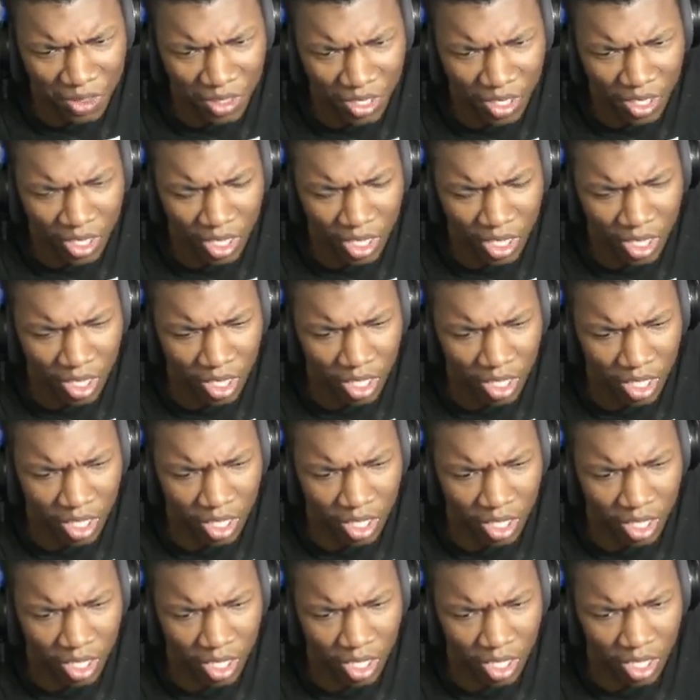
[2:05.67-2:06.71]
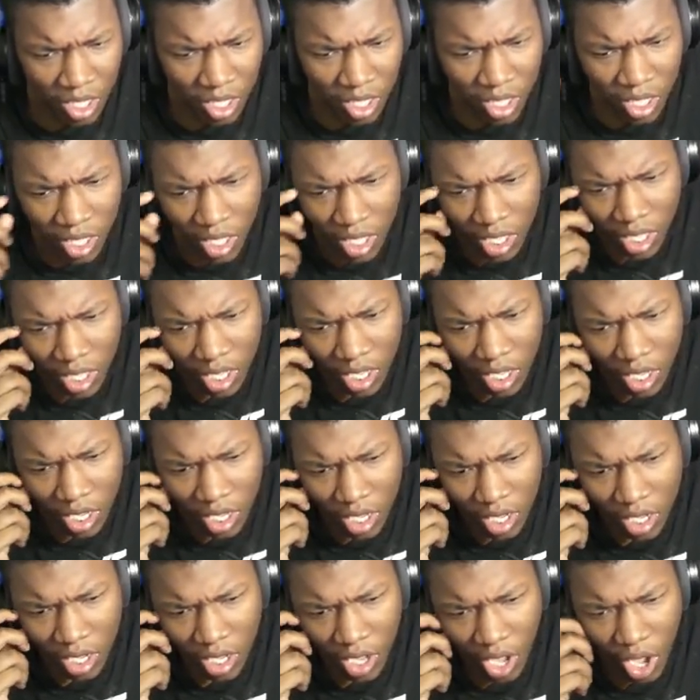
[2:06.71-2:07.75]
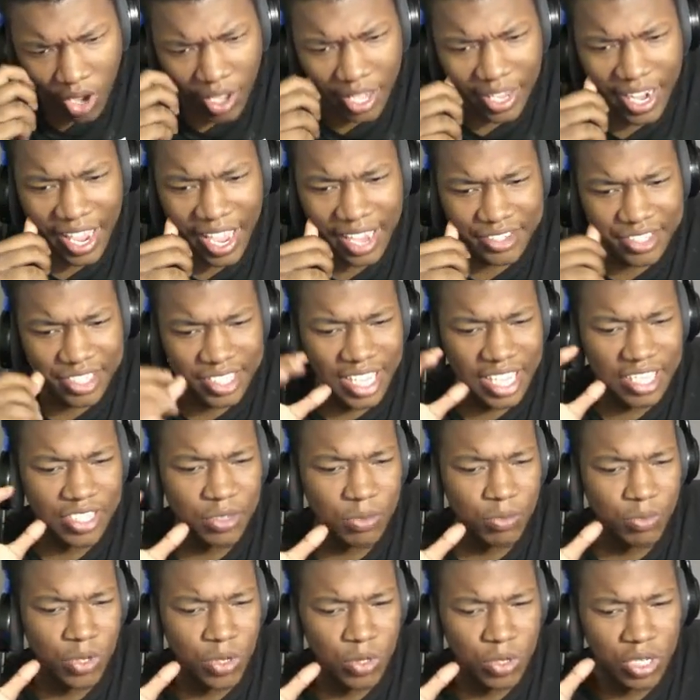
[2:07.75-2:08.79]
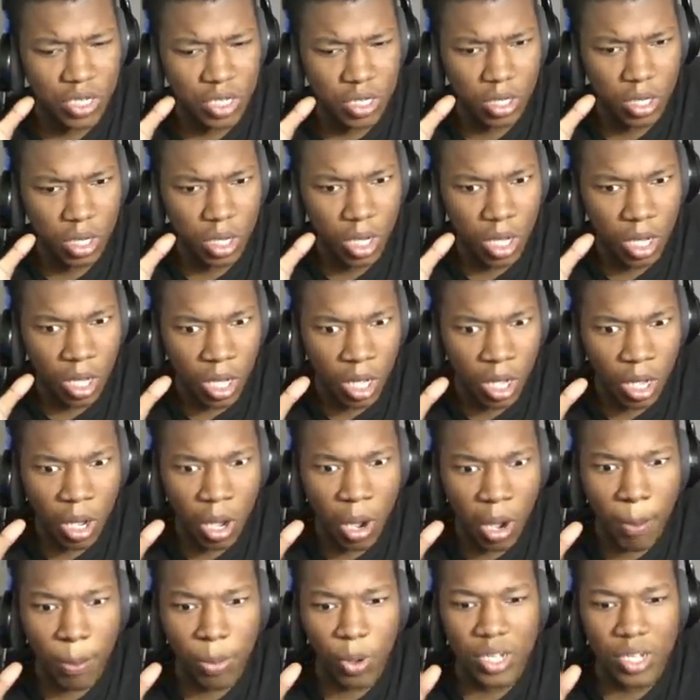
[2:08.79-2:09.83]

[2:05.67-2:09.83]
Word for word: Then combine factions and loadouts. Okay, they actually got some real good play style.